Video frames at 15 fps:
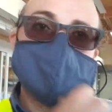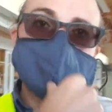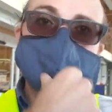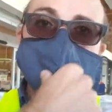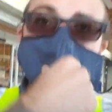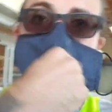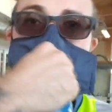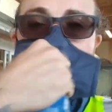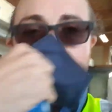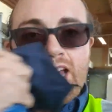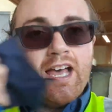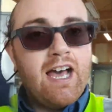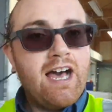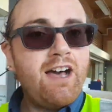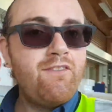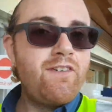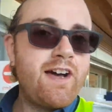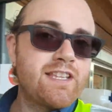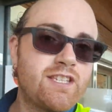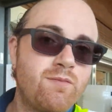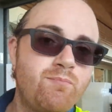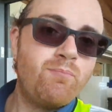to say I've
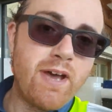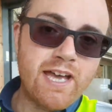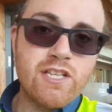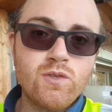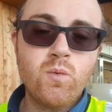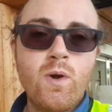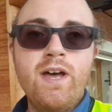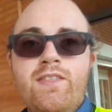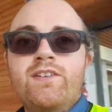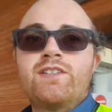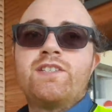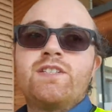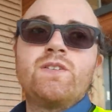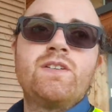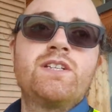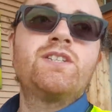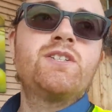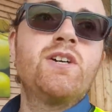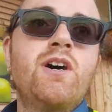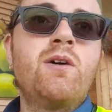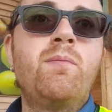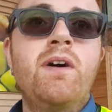had the best weather to do this
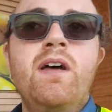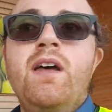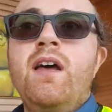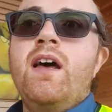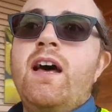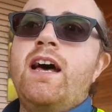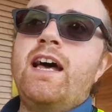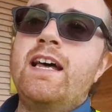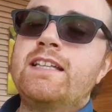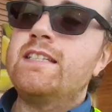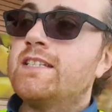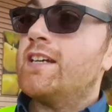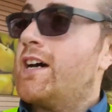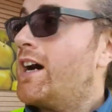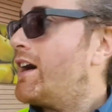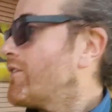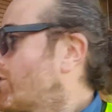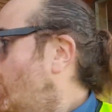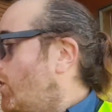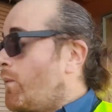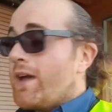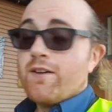job. And I've
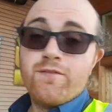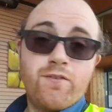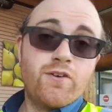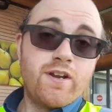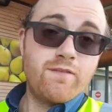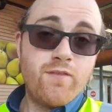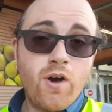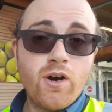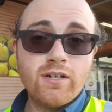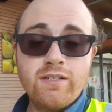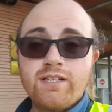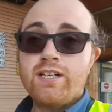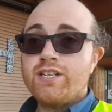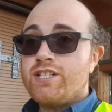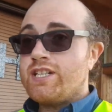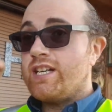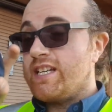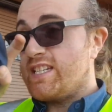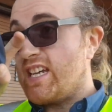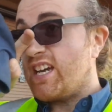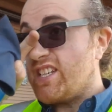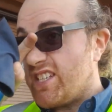got to wait for Yvonne because
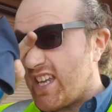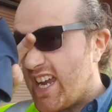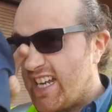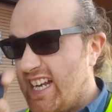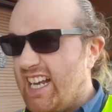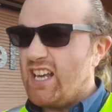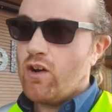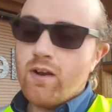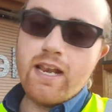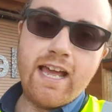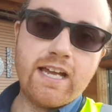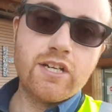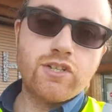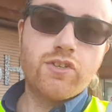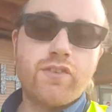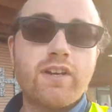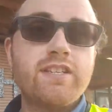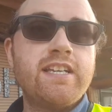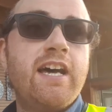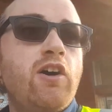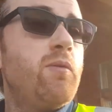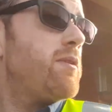she's staying a little extra
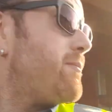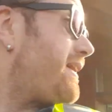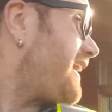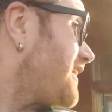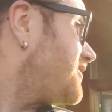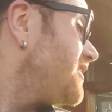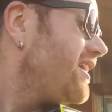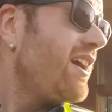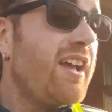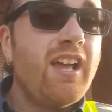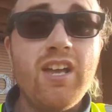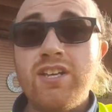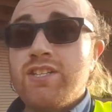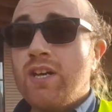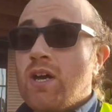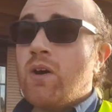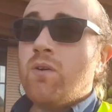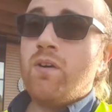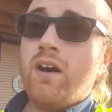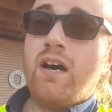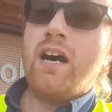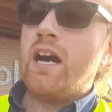to help them out.
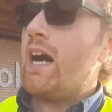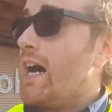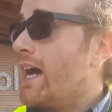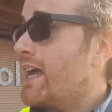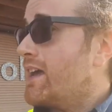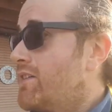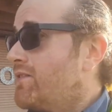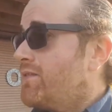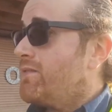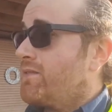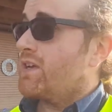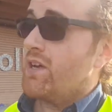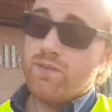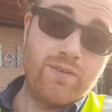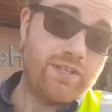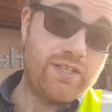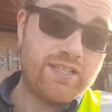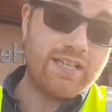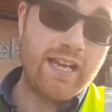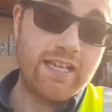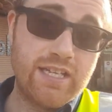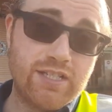So I have going to
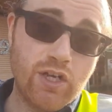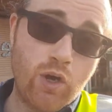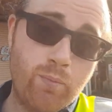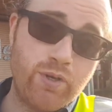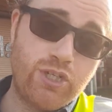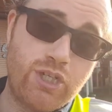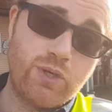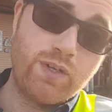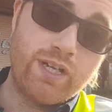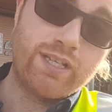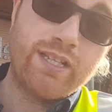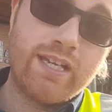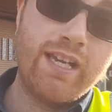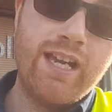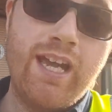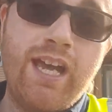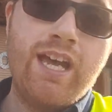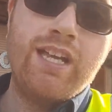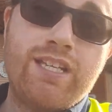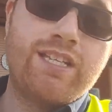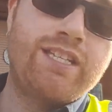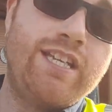take this opportunity
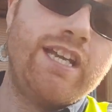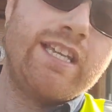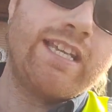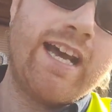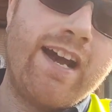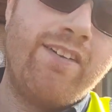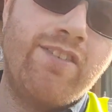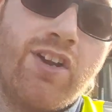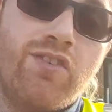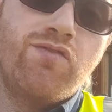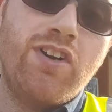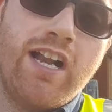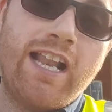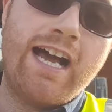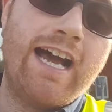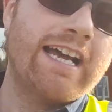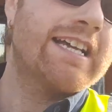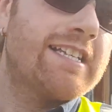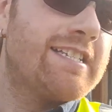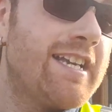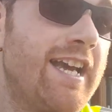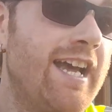to sit down,
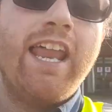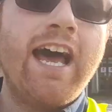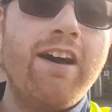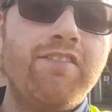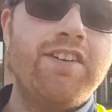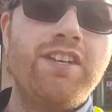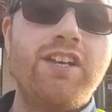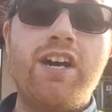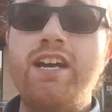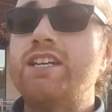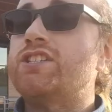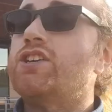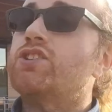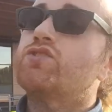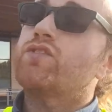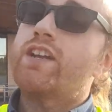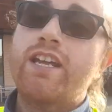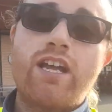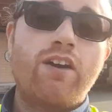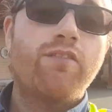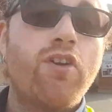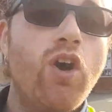relax, and have a nice
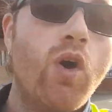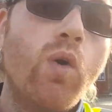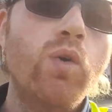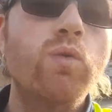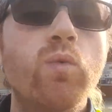drink of cold